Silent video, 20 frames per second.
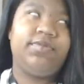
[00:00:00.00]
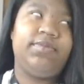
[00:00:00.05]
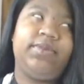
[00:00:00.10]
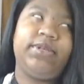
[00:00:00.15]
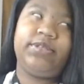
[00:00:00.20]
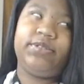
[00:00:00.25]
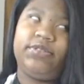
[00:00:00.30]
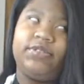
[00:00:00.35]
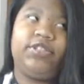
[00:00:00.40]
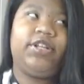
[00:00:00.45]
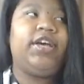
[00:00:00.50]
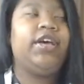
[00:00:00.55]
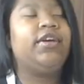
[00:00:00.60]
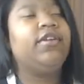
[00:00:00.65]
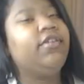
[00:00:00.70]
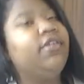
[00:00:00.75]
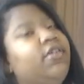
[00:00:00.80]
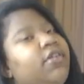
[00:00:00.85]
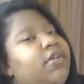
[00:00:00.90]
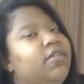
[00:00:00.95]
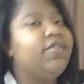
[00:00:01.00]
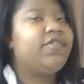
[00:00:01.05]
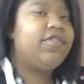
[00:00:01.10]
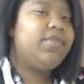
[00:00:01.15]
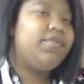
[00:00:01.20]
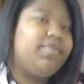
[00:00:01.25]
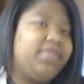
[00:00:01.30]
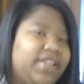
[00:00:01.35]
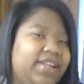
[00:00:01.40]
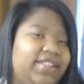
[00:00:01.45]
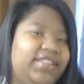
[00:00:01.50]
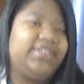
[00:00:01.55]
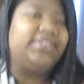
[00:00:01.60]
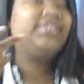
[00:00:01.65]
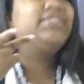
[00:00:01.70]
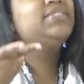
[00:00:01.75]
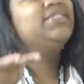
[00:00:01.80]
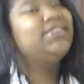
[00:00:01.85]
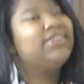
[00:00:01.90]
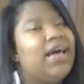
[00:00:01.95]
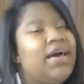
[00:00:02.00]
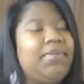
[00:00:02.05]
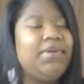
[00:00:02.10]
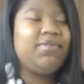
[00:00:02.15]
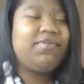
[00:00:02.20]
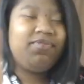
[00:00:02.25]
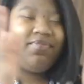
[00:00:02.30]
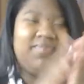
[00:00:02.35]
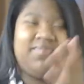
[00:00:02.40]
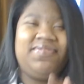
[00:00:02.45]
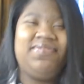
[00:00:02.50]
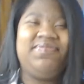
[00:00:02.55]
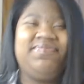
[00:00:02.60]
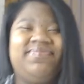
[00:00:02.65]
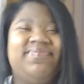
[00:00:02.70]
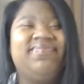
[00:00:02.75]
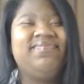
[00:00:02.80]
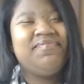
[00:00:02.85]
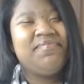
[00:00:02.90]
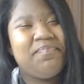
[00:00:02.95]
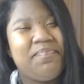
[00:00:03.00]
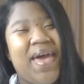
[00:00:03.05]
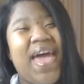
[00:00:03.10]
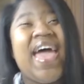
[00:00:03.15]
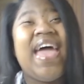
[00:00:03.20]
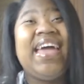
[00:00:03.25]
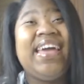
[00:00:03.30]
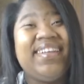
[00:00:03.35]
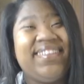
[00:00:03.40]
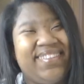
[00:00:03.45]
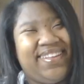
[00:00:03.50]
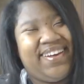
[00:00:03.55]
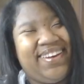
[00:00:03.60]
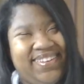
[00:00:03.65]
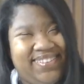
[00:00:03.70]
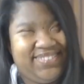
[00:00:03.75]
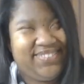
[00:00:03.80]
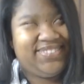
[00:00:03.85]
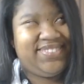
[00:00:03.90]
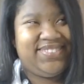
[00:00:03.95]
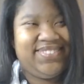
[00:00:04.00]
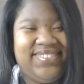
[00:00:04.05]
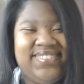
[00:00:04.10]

from yesterday from Playlist. I mean, pay less.